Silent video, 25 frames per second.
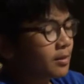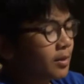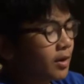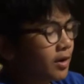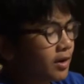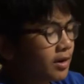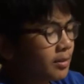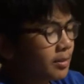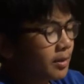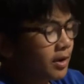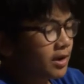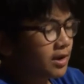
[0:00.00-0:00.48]

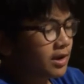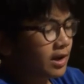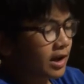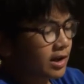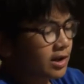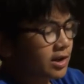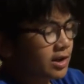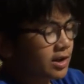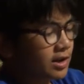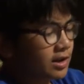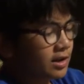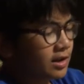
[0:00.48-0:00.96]
Pokeball
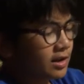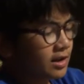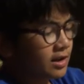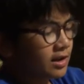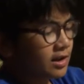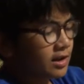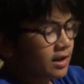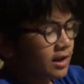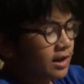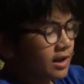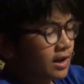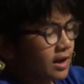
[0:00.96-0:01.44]
section,
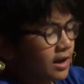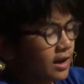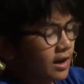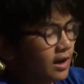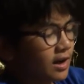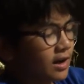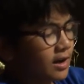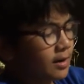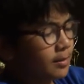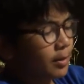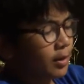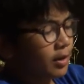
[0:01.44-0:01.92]

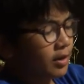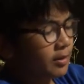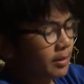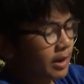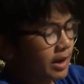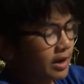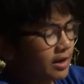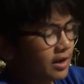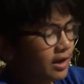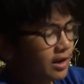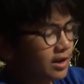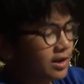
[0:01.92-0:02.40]

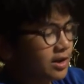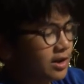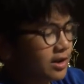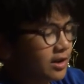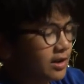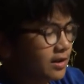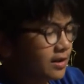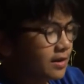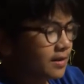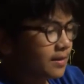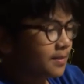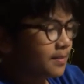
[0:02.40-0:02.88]
Pokemon
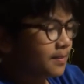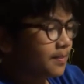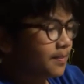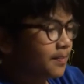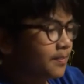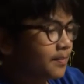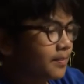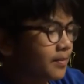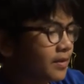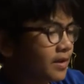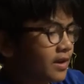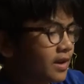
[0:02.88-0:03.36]
section,
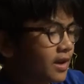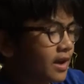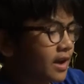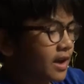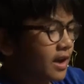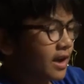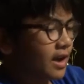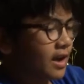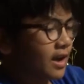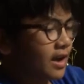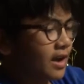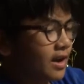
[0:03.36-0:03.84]

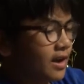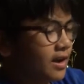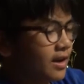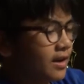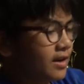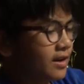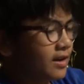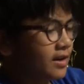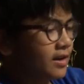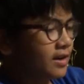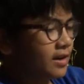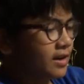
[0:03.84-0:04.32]

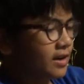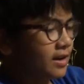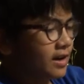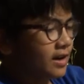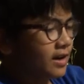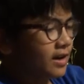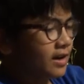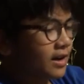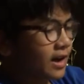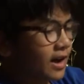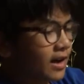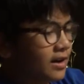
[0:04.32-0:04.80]
and
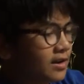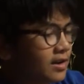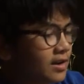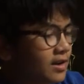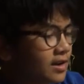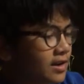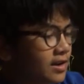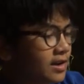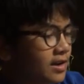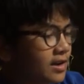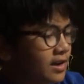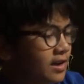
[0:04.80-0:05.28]
as you
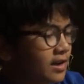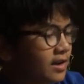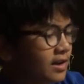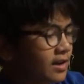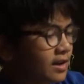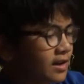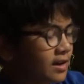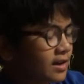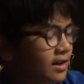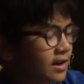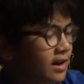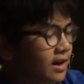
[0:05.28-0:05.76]
can see,
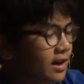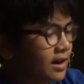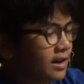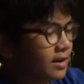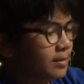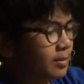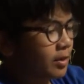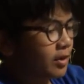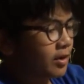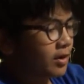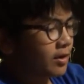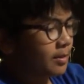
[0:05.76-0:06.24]
on
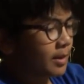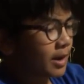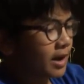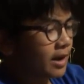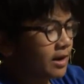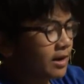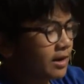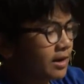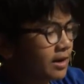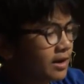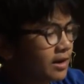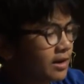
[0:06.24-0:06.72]
the
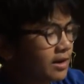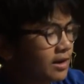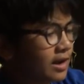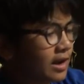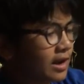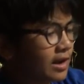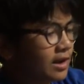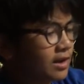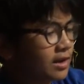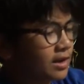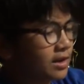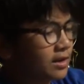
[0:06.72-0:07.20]
Pokemon, it
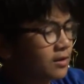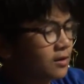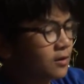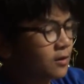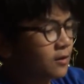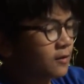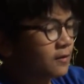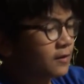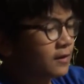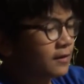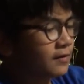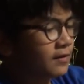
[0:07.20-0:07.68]
says
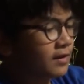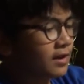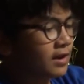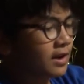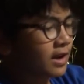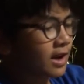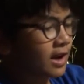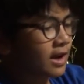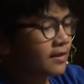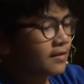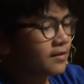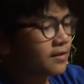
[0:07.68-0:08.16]
250
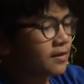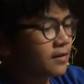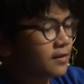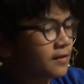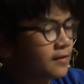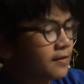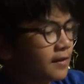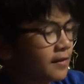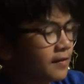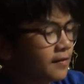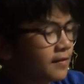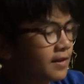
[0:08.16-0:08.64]
out of
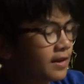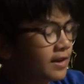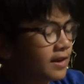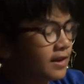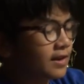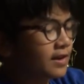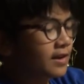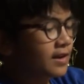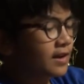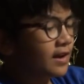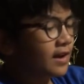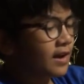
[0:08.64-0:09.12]
250,
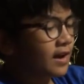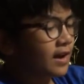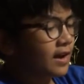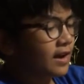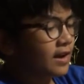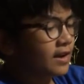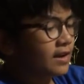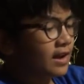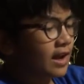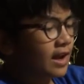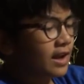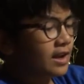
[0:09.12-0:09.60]

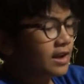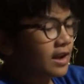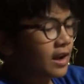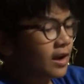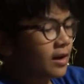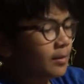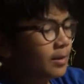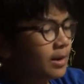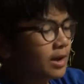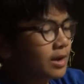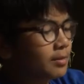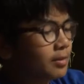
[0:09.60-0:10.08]
and that's
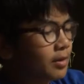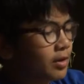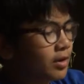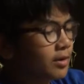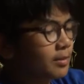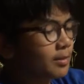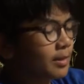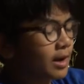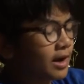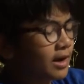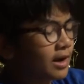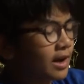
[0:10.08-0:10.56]
how many
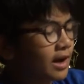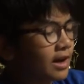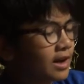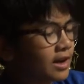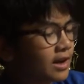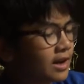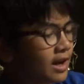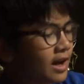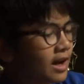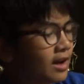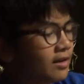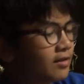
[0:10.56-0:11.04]
Pokemon I
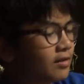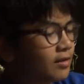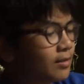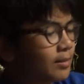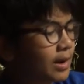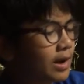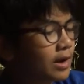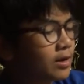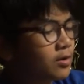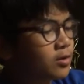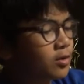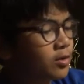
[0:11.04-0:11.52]
can have in
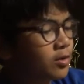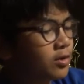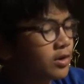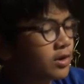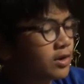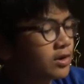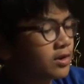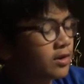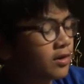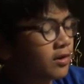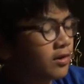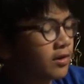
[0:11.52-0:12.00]
my
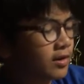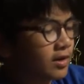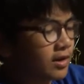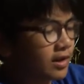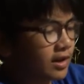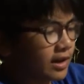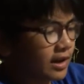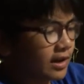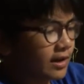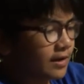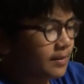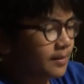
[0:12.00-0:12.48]
storage
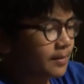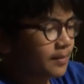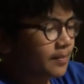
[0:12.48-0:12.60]
currently.